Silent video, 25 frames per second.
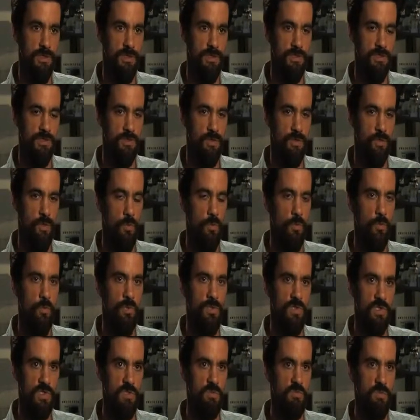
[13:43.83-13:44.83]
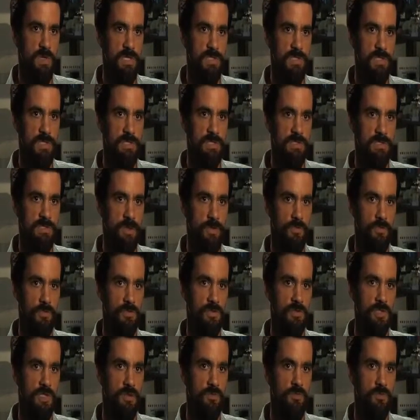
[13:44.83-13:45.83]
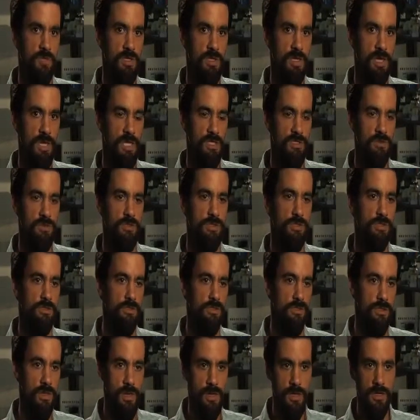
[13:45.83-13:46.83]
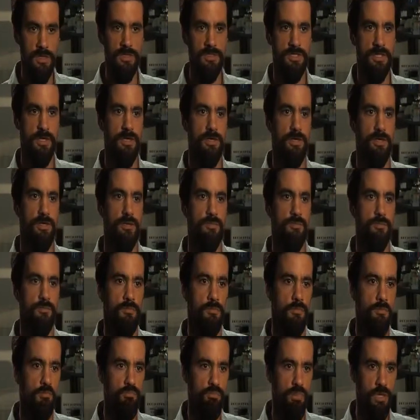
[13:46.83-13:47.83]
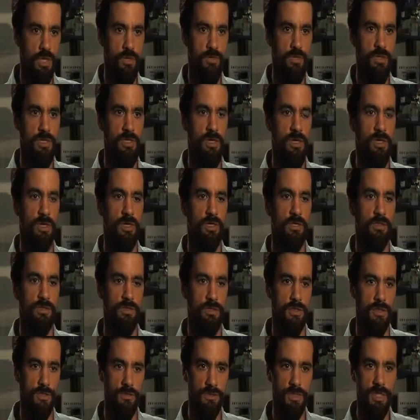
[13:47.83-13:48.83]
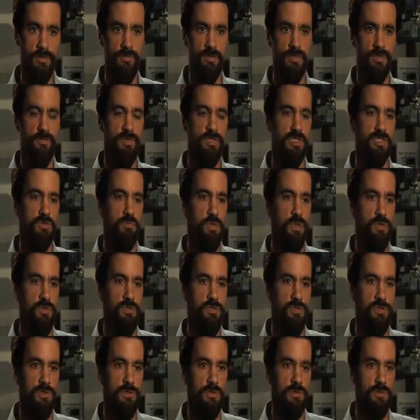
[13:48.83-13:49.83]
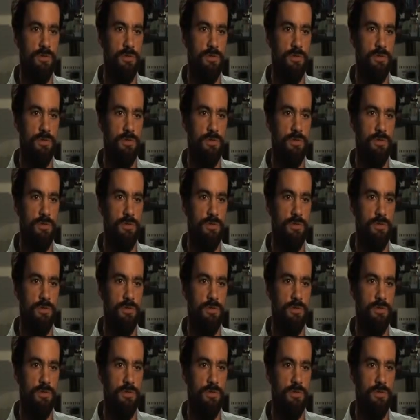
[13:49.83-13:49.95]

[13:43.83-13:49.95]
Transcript: So what we're expecting is that there's going to be actually a long-term, periodic, low level of exposure.